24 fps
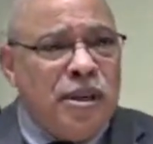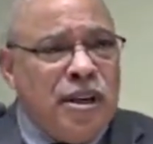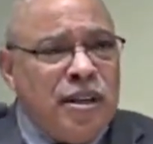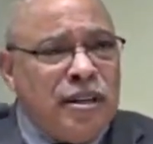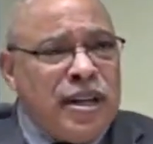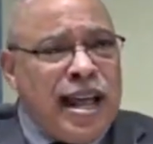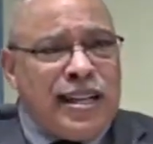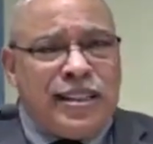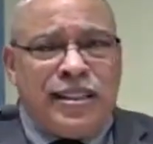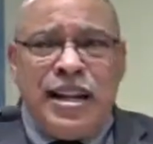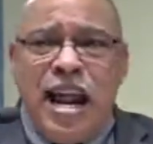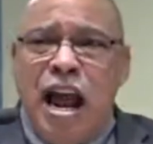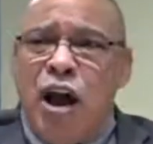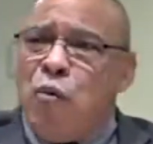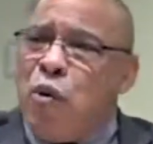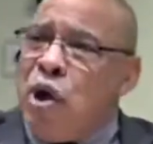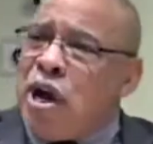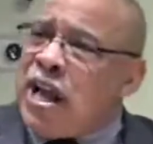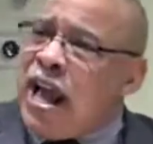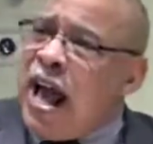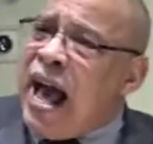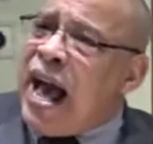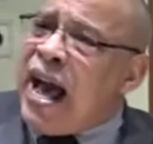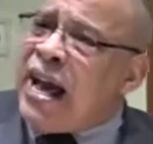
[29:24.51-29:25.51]
That's not
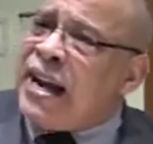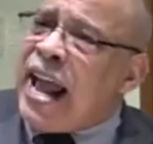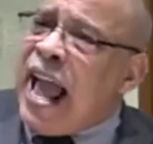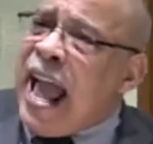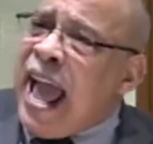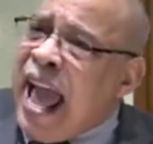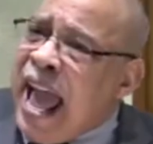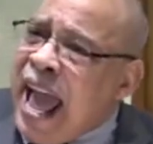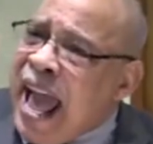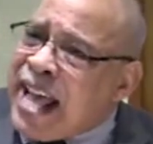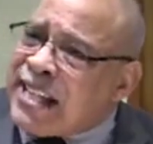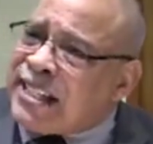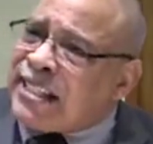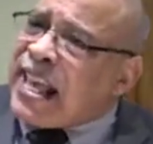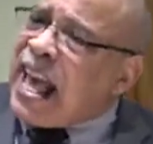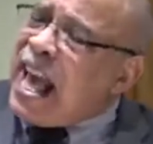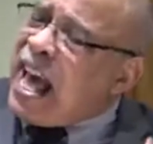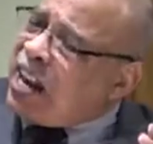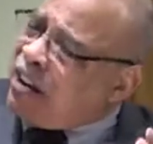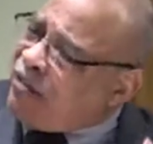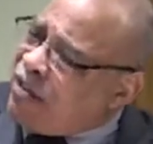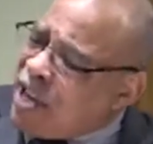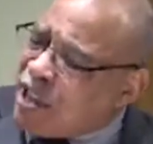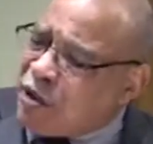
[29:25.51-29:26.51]
what God asked
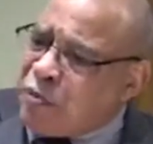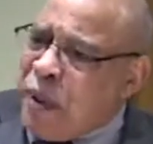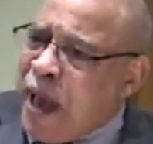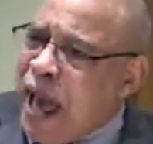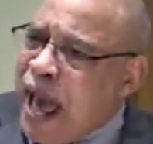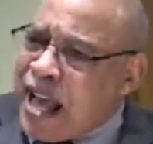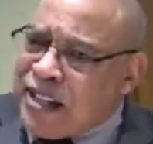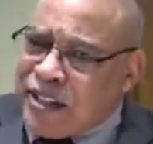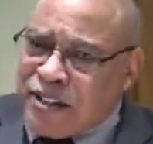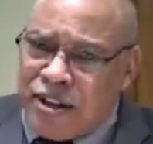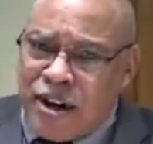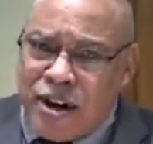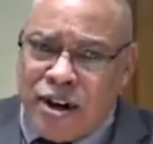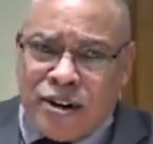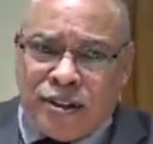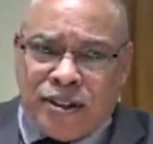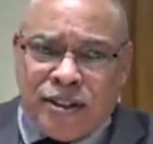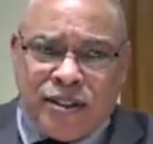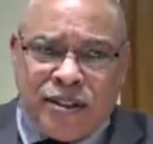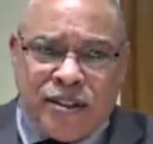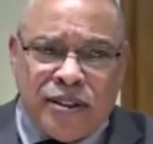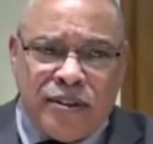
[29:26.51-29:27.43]
out of his pastors.